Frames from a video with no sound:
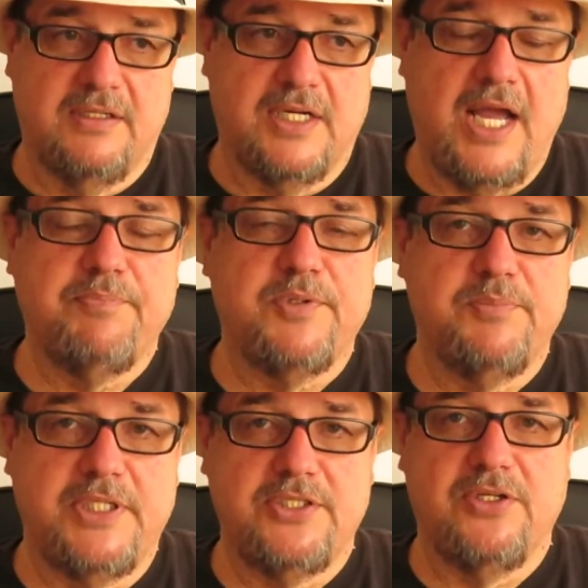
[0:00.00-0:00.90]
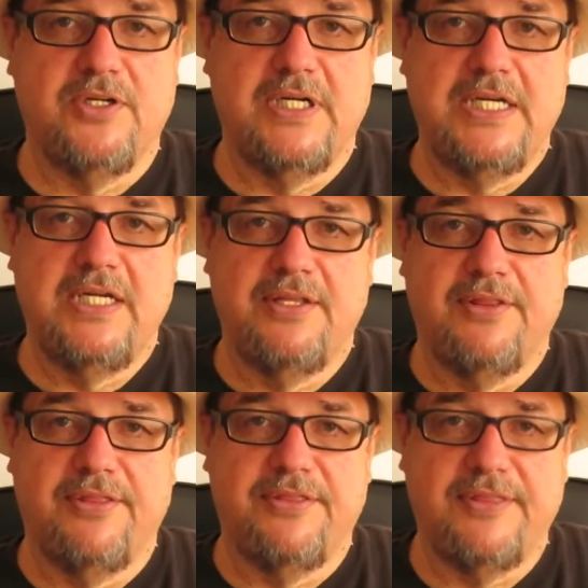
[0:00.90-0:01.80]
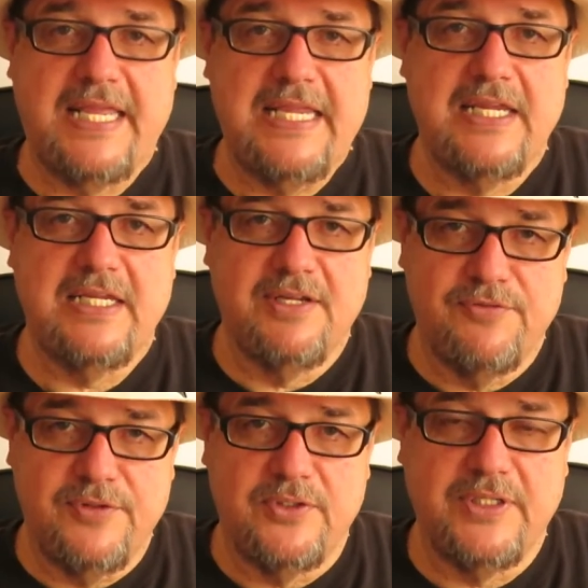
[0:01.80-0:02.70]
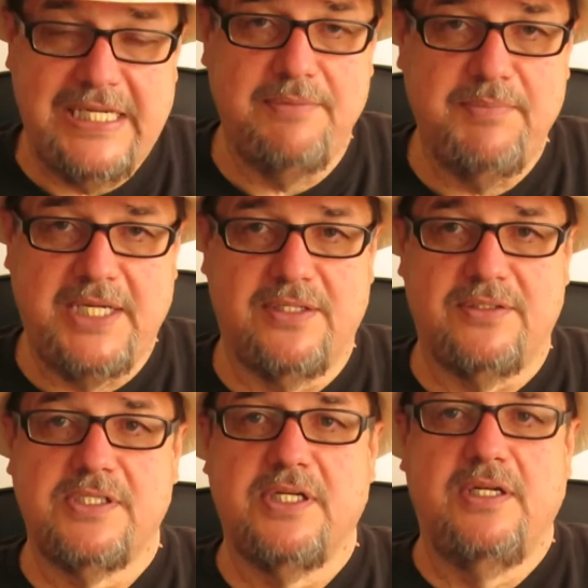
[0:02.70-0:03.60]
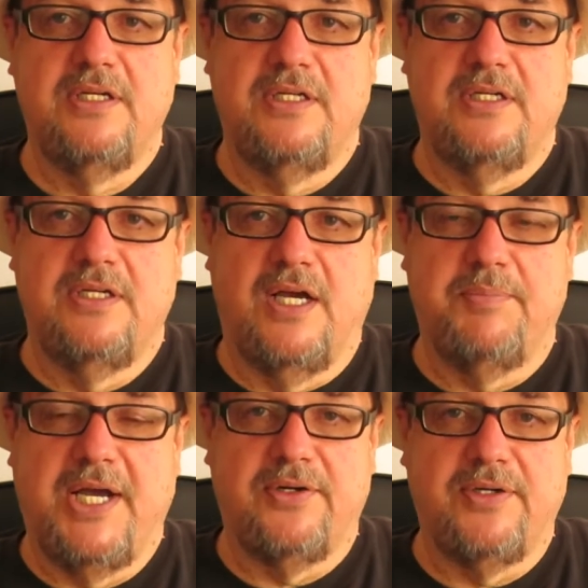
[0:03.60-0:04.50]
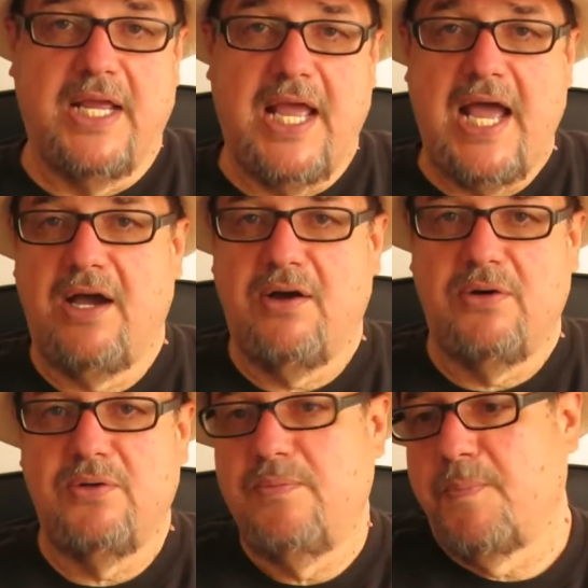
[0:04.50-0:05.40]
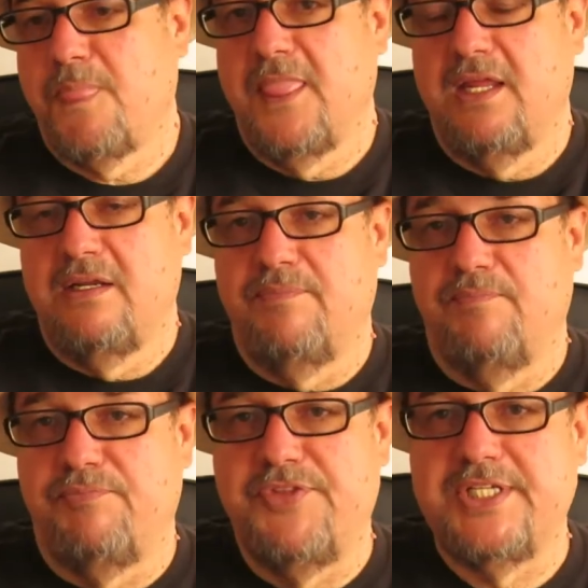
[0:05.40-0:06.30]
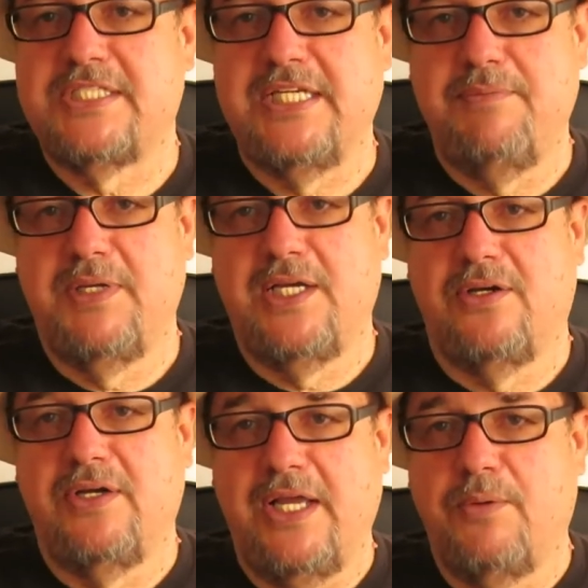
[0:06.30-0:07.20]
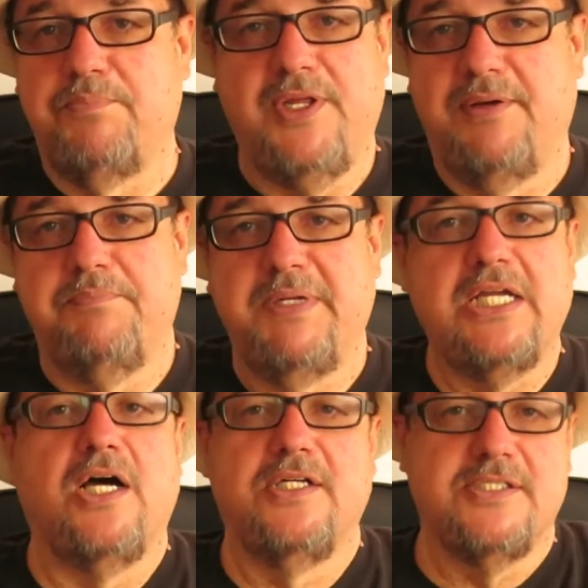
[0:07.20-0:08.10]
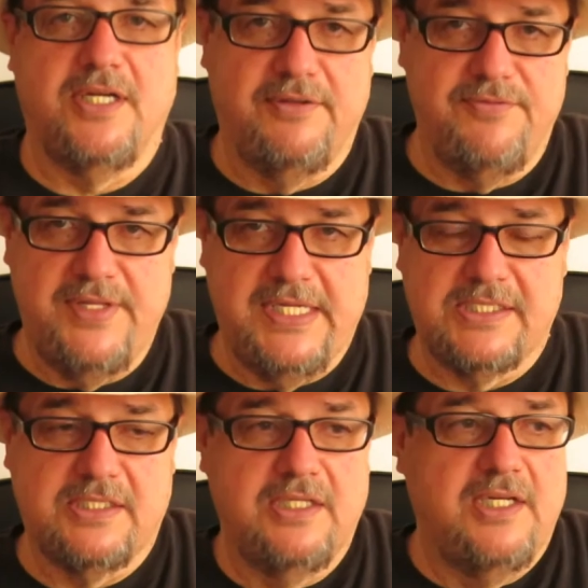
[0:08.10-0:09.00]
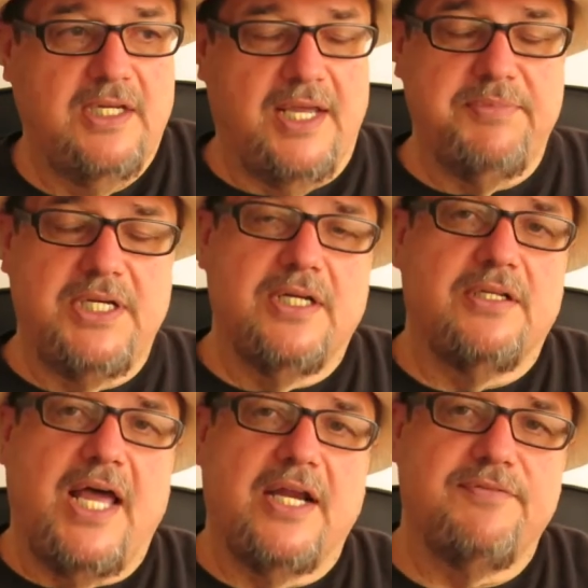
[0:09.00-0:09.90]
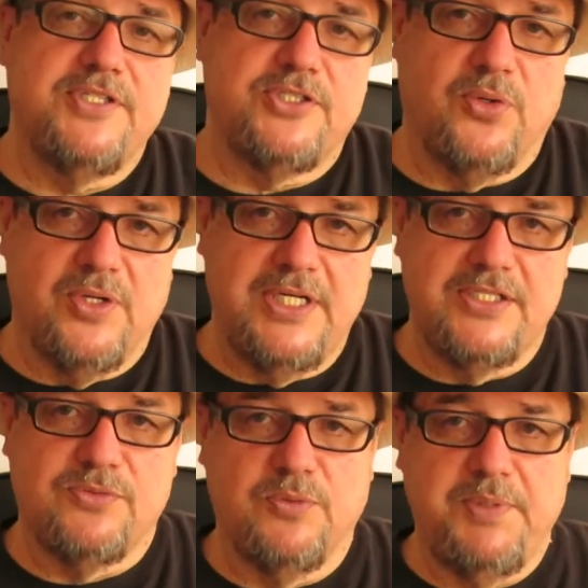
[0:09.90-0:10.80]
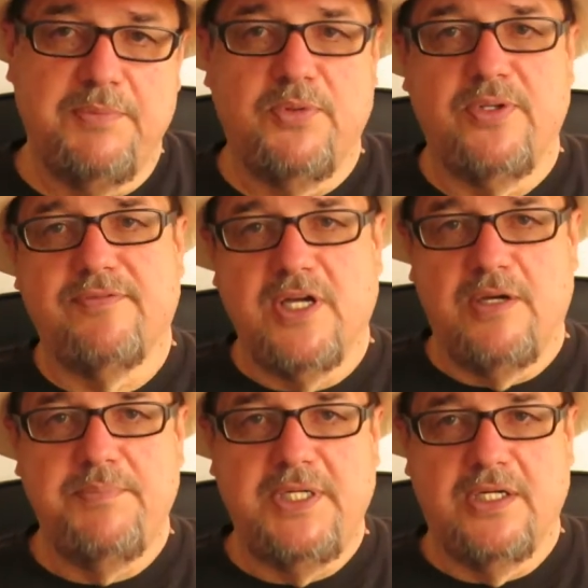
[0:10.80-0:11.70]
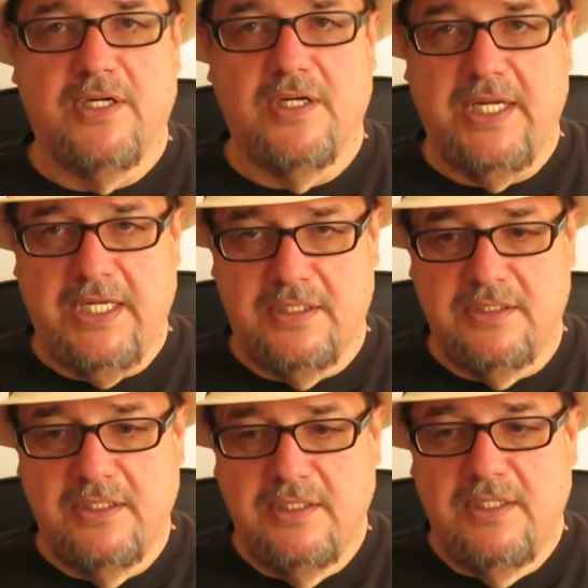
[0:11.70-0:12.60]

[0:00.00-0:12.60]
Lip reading: complimentary, thankful emails about how this email helped them because of this. I'm getting a lot of stories where people have come here and